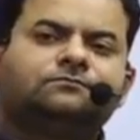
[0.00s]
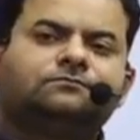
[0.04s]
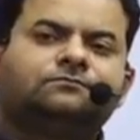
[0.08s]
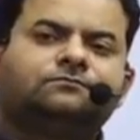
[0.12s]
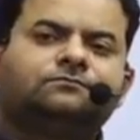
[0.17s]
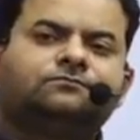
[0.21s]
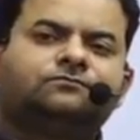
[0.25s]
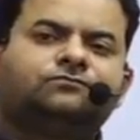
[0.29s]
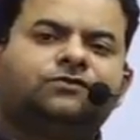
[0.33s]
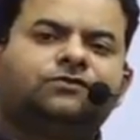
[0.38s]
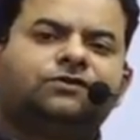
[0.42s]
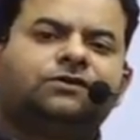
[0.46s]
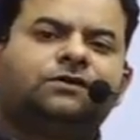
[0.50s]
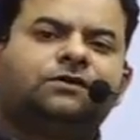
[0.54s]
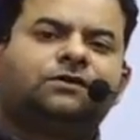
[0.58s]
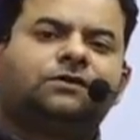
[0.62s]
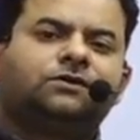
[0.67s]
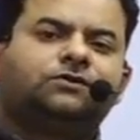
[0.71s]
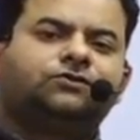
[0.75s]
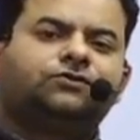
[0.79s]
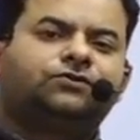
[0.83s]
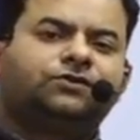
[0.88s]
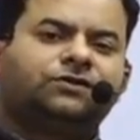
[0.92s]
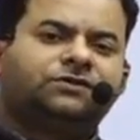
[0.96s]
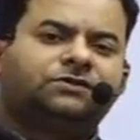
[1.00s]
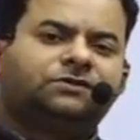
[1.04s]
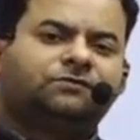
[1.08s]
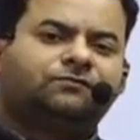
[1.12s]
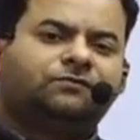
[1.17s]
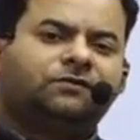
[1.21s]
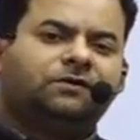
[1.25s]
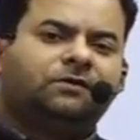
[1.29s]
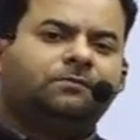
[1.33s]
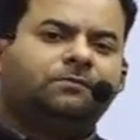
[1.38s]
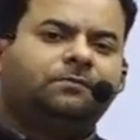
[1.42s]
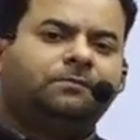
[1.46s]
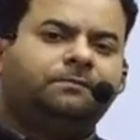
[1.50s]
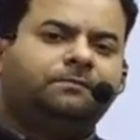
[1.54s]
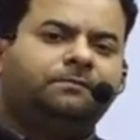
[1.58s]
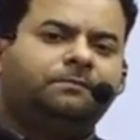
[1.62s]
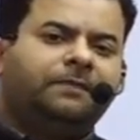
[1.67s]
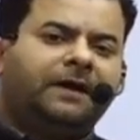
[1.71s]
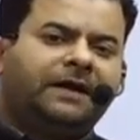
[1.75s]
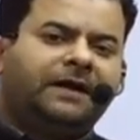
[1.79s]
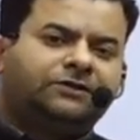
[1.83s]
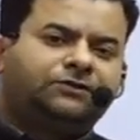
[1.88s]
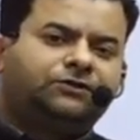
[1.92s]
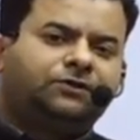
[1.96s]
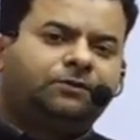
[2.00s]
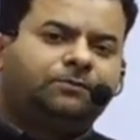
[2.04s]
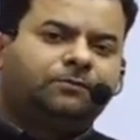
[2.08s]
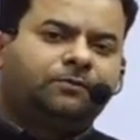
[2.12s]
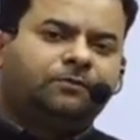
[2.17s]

When the country is in very bad shape of